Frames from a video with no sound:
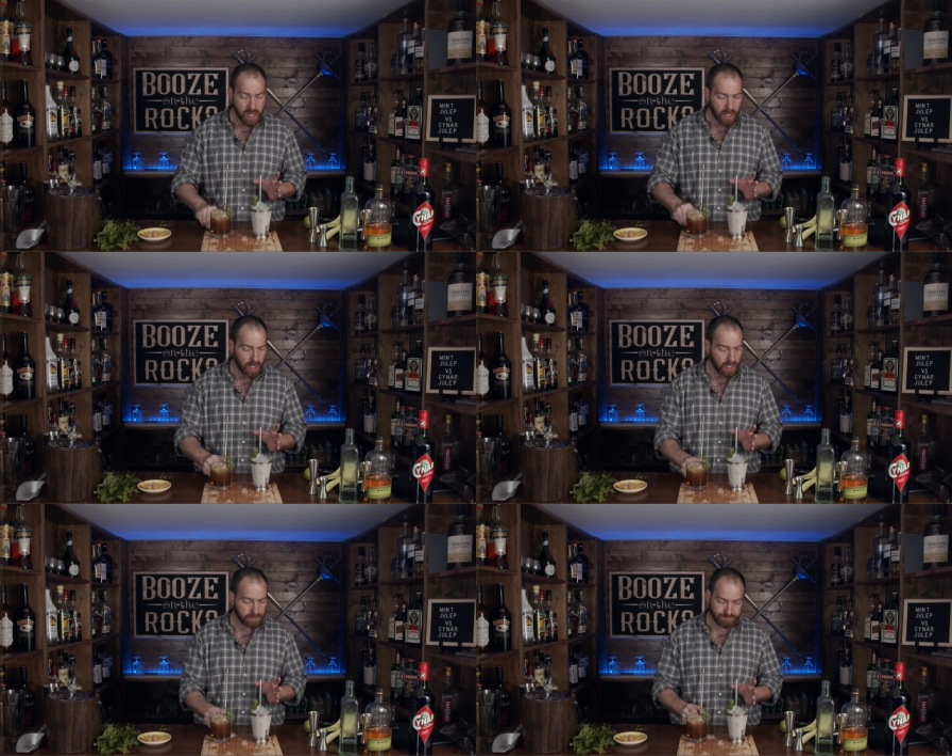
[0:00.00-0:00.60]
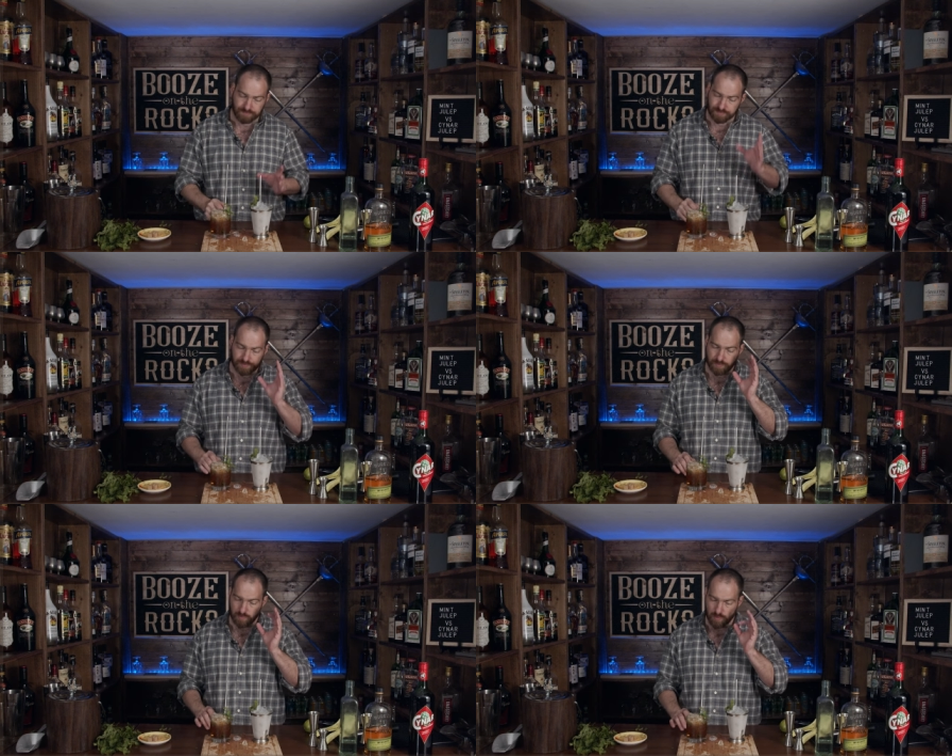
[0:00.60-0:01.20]
Uh,
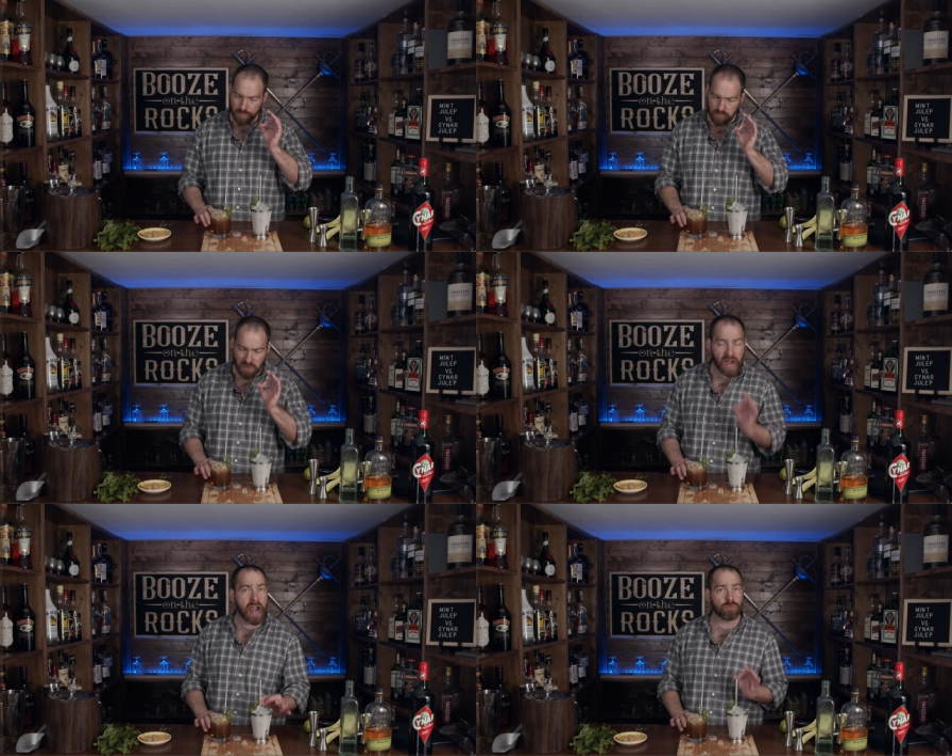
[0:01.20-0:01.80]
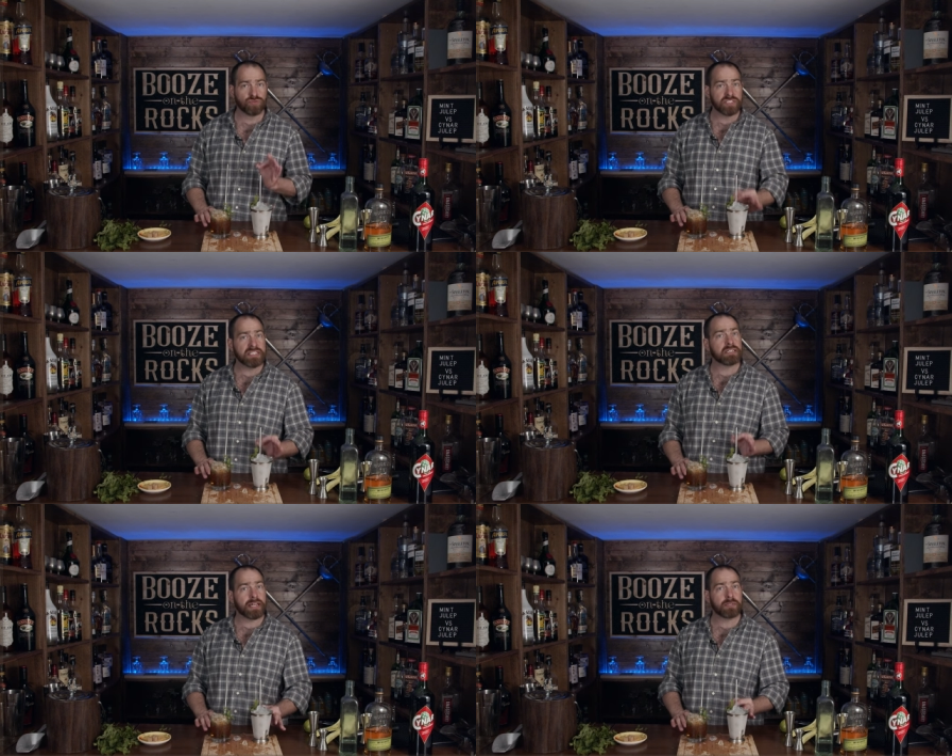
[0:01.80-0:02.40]
I
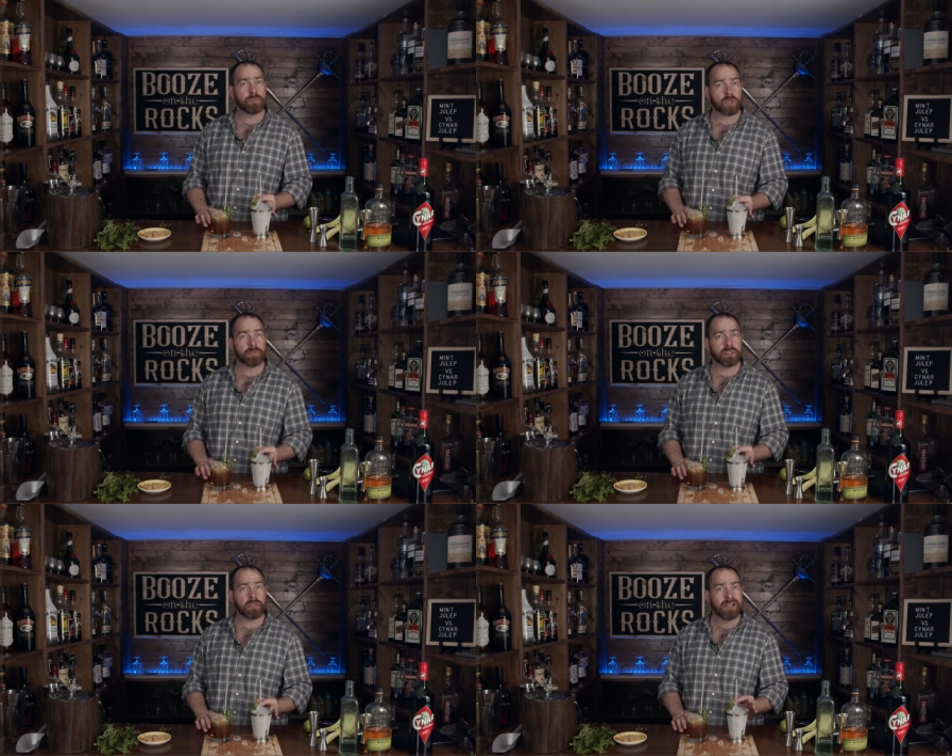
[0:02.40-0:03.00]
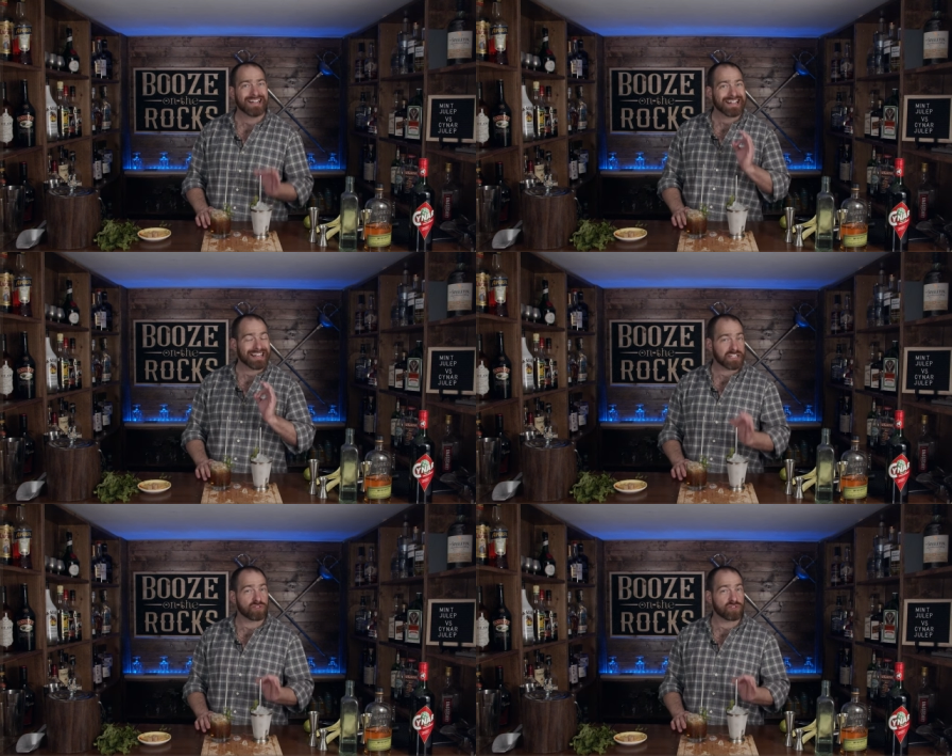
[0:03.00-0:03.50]
really like bourbon and a